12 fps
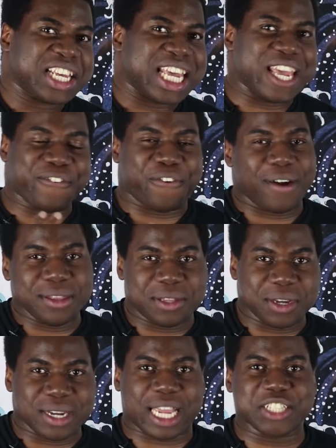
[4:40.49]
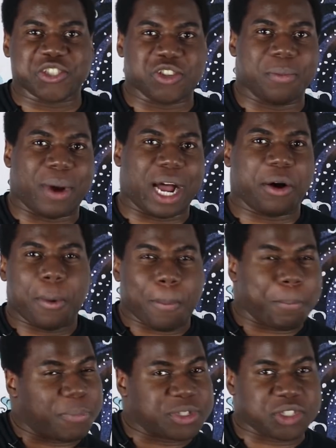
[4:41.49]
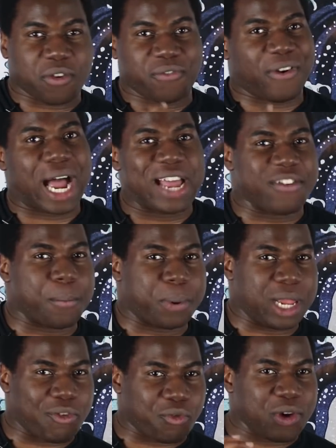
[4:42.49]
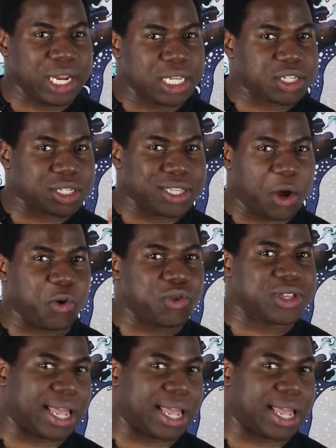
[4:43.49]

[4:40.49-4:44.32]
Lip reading: if Hunter can somehow survive and play a really slow